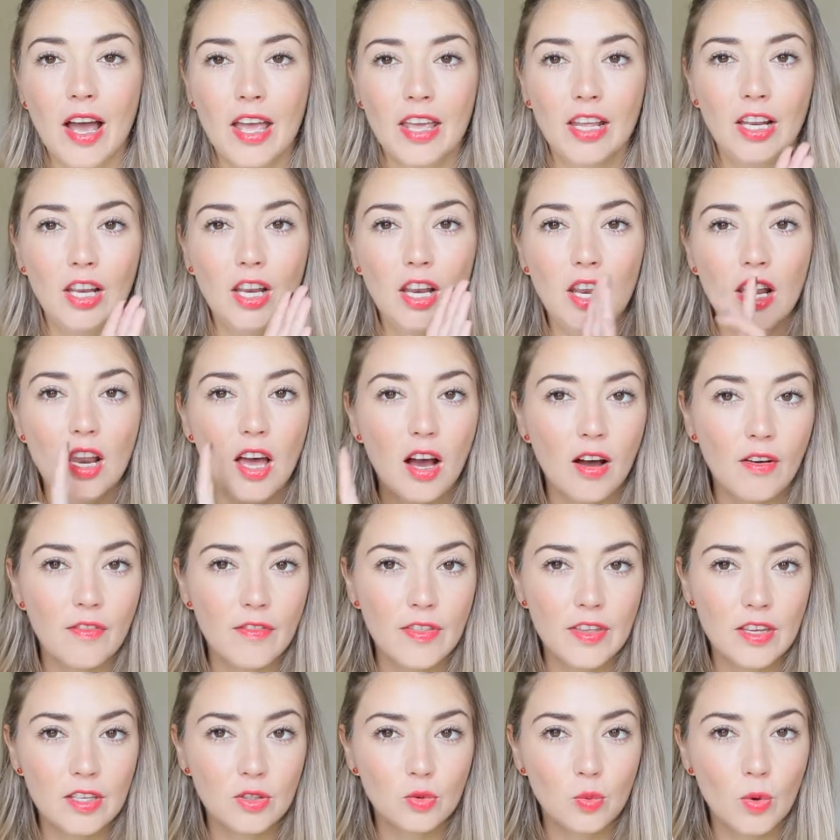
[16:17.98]
I love
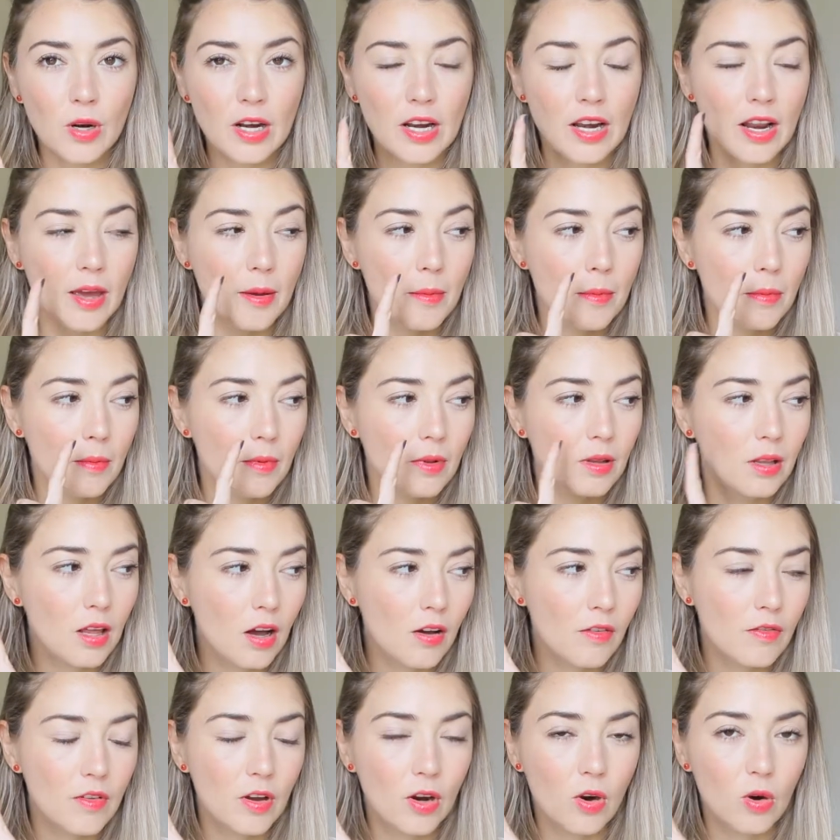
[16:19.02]
this one, and I
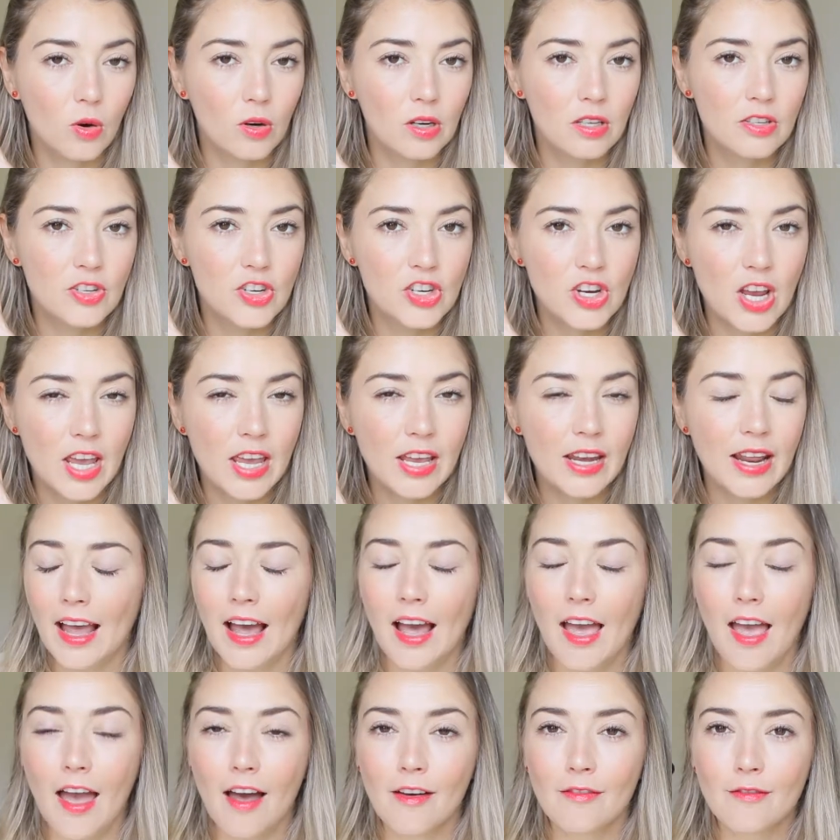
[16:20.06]
love the coral shade.
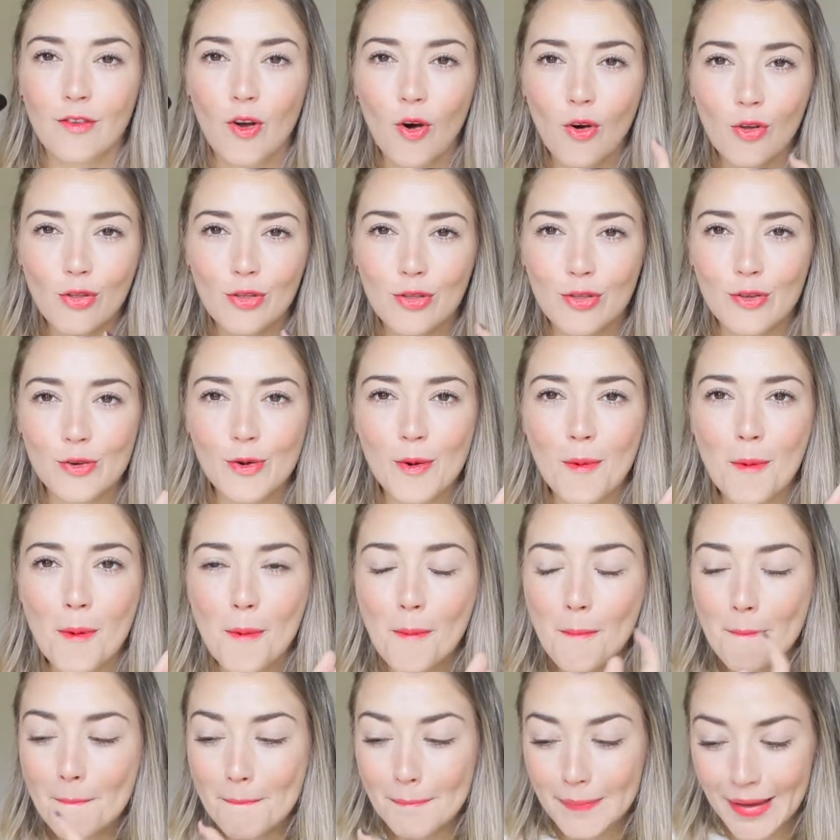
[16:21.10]
I have gone through
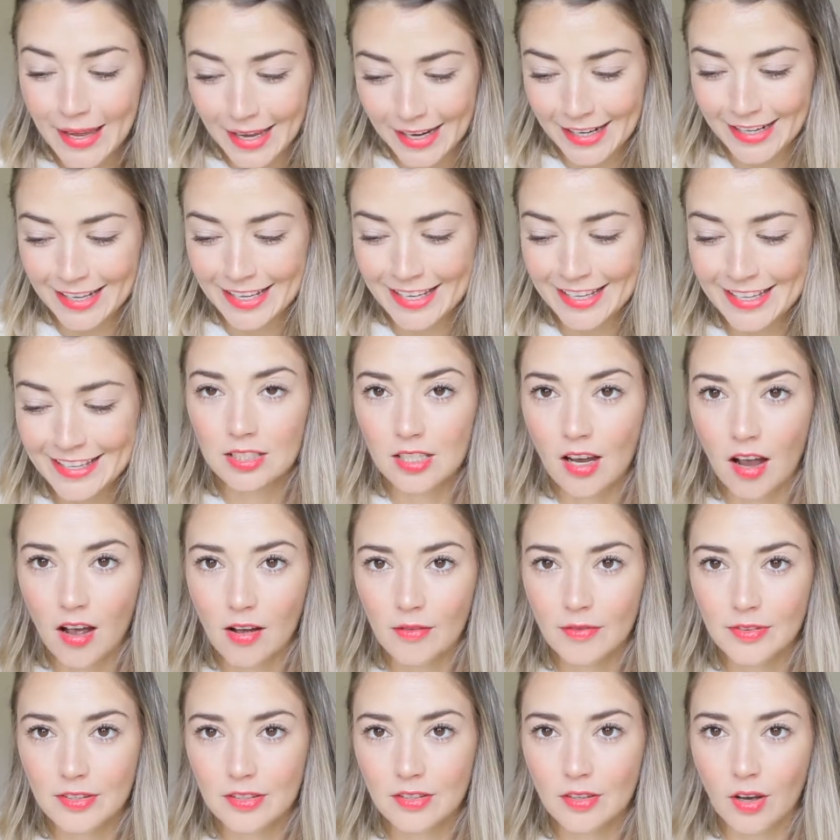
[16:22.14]
many
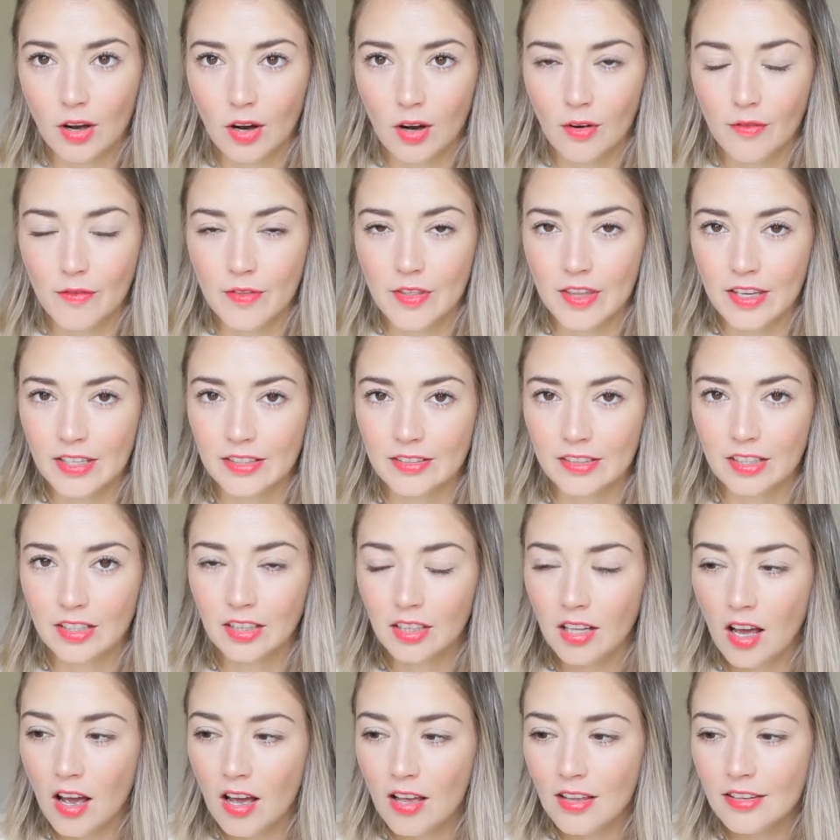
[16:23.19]
tubs of this
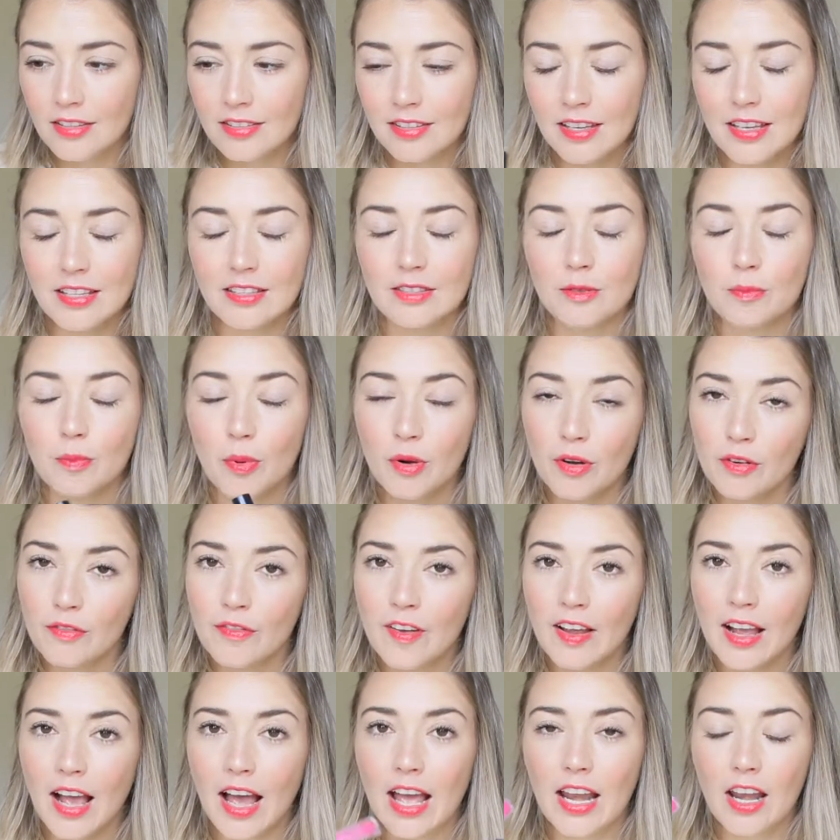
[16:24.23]
gloss. It's
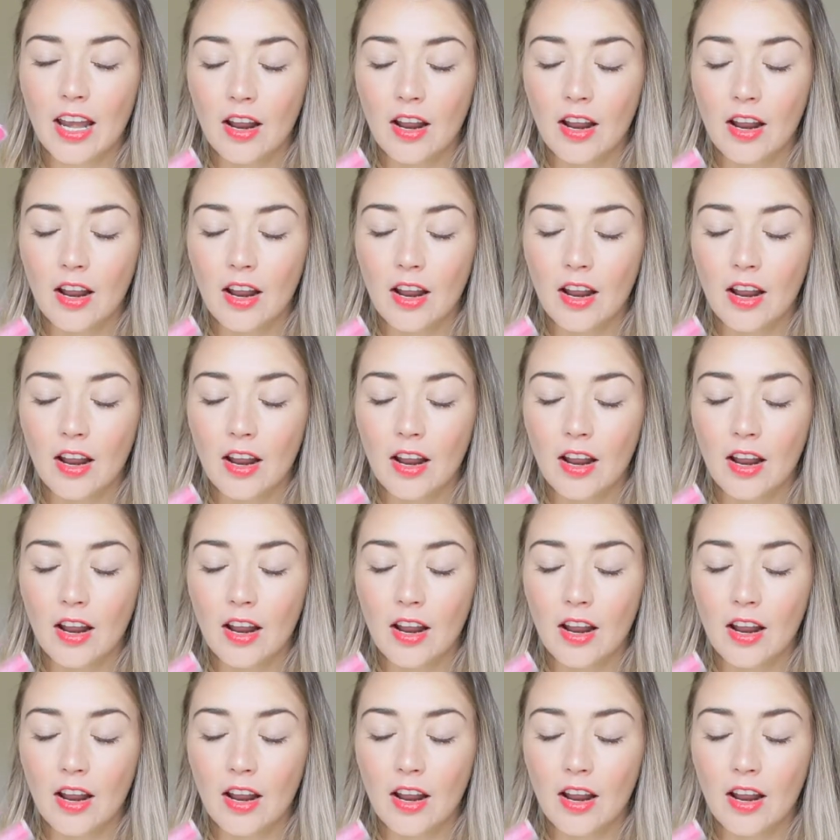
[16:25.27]
perfect. I